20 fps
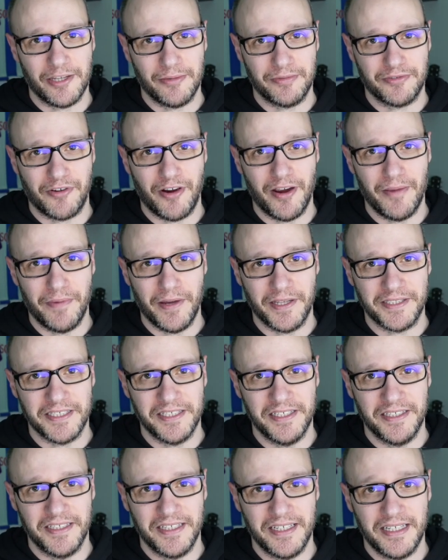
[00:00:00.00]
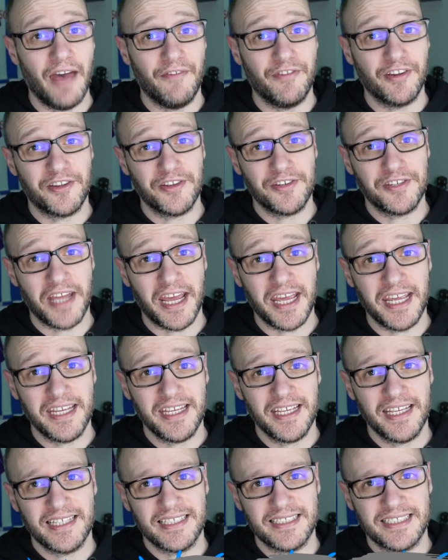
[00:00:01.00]
subscribe button. Have a good
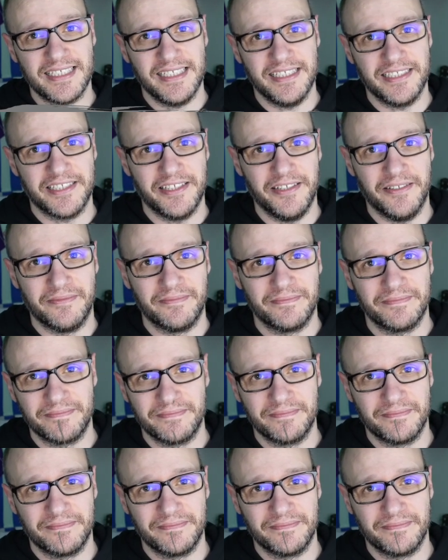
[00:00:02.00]
day. See you soon.